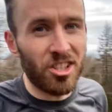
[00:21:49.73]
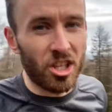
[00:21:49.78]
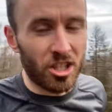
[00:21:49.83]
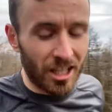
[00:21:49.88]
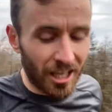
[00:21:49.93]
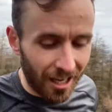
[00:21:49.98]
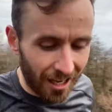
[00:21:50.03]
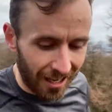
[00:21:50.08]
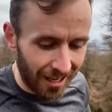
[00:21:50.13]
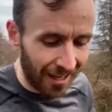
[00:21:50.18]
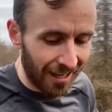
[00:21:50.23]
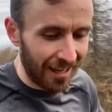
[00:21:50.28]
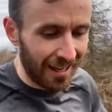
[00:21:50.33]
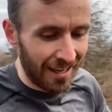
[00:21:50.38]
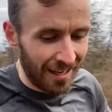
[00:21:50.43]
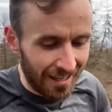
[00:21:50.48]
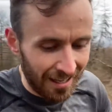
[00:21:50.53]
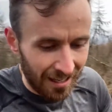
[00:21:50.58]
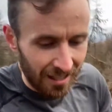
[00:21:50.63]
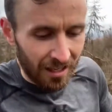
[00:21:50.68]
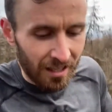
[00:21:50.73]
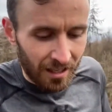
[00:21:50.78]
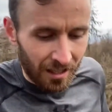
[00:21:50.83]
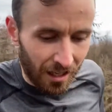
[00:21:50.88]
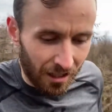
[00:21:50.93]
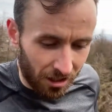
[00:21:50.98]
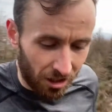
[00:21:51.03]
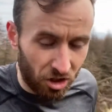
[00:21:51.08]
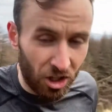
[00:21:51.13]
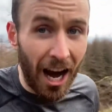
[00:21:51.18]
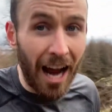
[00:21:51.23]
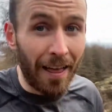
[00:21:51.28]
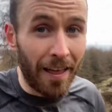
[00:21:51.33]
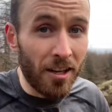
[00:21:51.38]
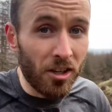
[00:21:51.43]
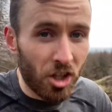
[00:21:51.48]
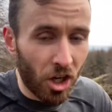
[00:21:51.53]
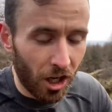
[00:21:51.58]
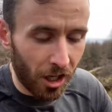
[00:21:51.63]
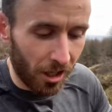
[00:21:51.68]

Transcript: It's a challenge,